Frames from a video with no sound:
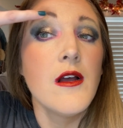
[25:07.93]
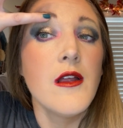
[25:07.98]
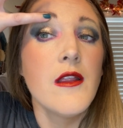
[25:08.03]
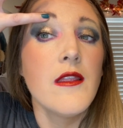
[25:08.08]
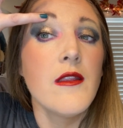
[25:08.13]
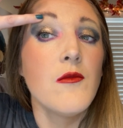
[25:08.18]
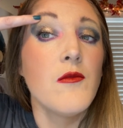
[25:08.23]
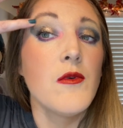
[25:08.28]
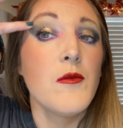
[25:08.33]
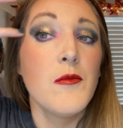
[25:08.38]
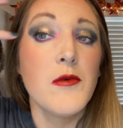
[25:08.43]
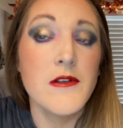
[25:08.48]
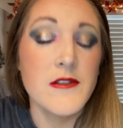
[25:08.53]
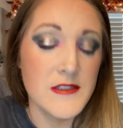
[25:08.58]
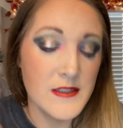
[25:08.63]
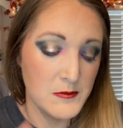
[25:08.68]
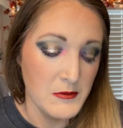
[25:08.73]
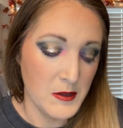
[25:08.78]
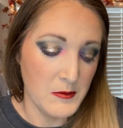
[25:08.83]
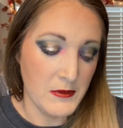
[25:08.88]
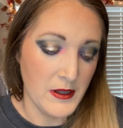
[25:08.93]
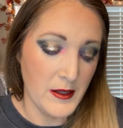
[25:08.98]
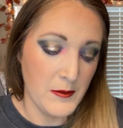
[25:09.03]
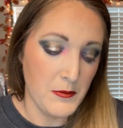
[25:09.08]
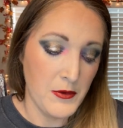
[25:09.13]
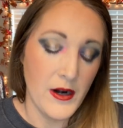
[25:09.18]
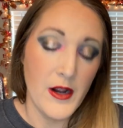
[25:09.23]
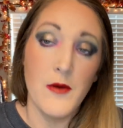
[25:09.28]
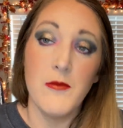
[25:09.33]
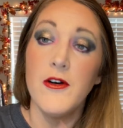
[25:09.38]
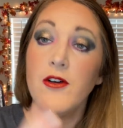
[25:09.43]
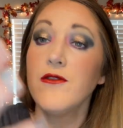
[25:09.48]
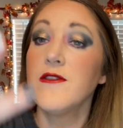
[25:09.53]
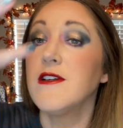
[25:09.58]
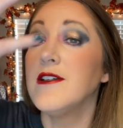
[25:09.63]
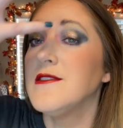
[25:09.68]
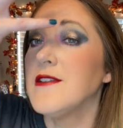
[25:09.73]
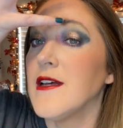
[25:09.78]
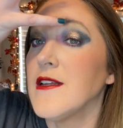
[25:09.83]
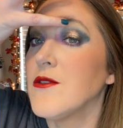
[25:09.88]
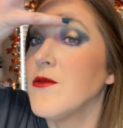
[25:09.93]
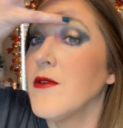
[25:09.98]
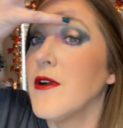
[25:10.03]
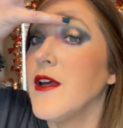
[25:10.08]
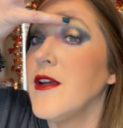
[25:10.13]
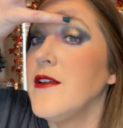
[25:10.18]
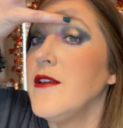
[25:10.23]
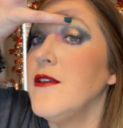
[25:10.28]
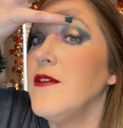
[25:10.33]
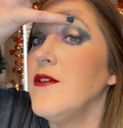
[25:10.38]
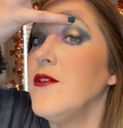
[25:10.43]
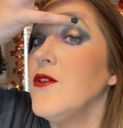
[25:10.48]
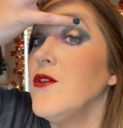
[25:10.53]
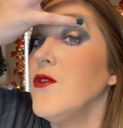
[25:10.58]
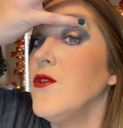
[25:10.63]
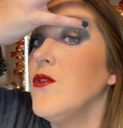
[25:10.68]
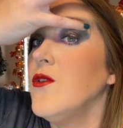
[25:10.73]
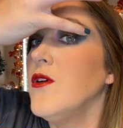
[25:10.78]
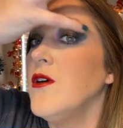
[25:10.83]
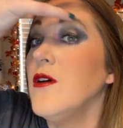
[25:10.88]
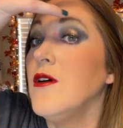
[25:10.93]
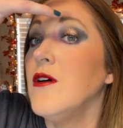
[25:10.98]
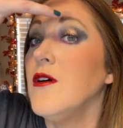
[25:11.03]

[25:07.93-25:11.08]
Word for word: And then we'll put some on my brow bone because that's what I do.